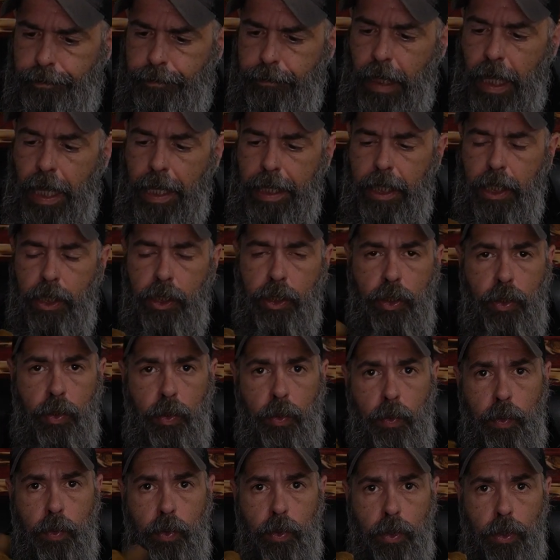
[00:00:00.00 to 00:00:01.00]
I can
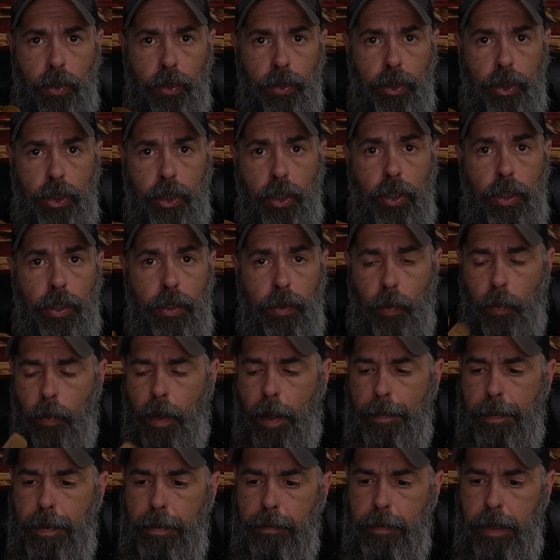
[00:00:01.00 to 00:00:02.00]
do good
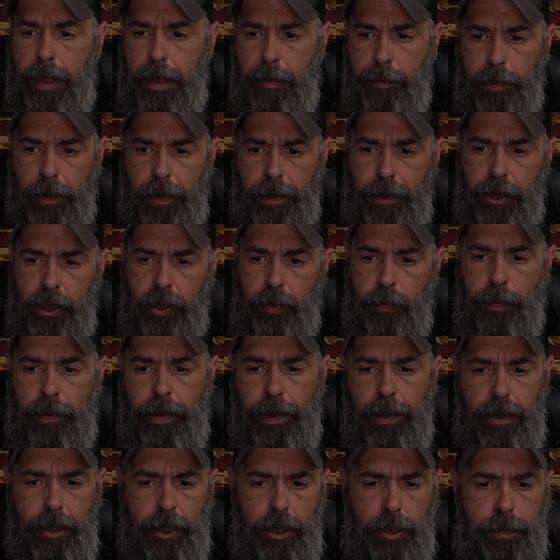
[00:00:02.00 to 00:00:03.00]
weapon manipulation with
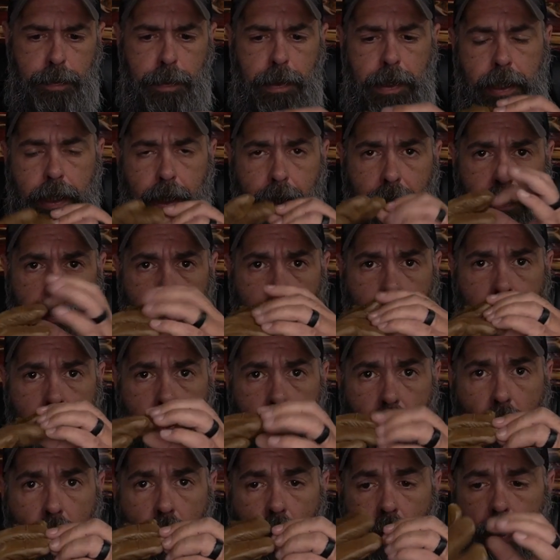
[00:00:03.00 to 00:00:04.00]
it, just because
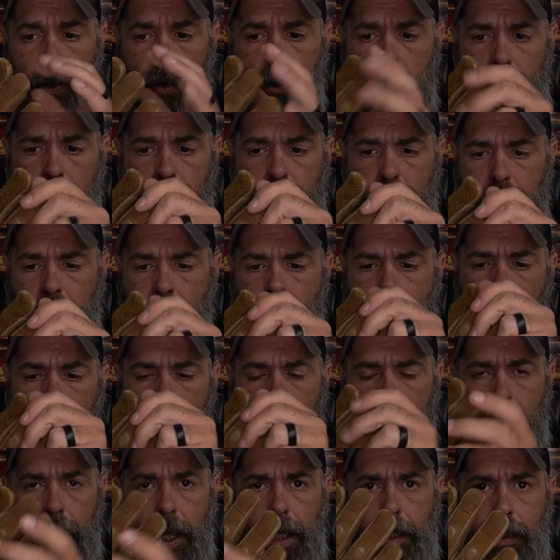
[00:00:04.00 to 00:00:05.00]
it's all loose
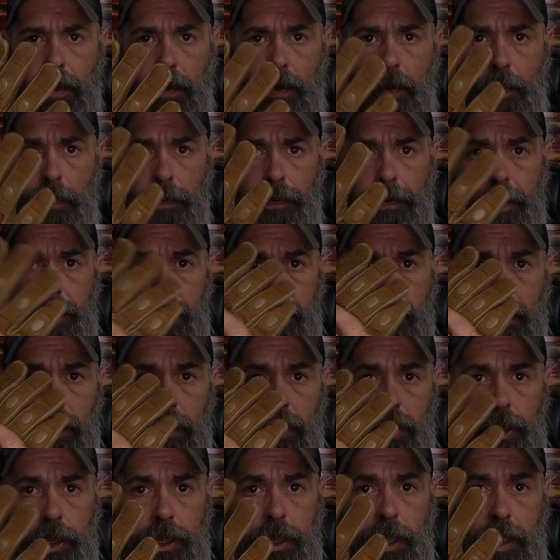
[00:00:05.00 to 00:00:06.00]
and the whole thing does
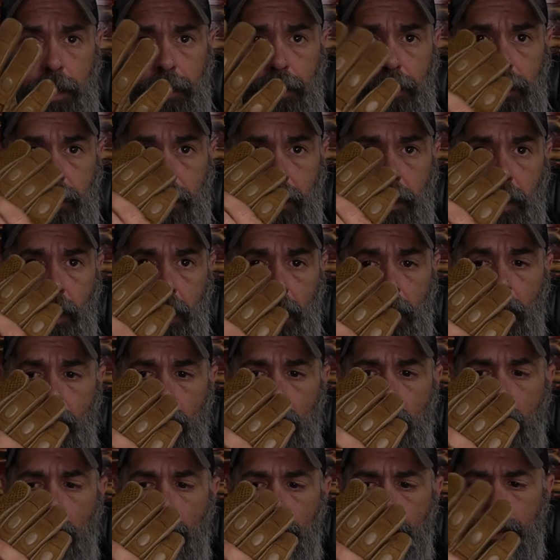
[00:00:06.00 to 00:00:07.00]
shift
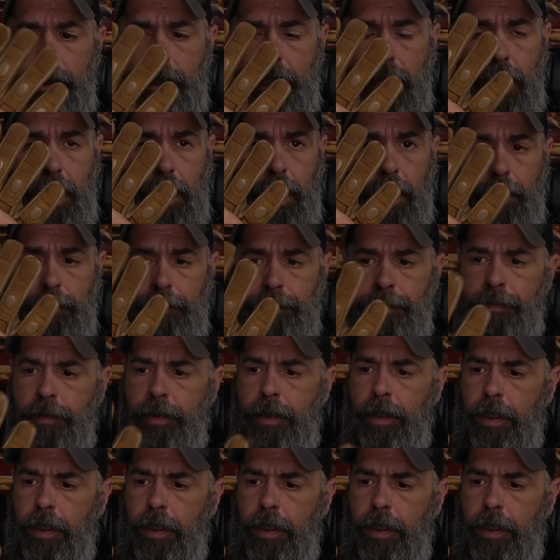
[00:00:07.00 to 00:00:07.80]
over time.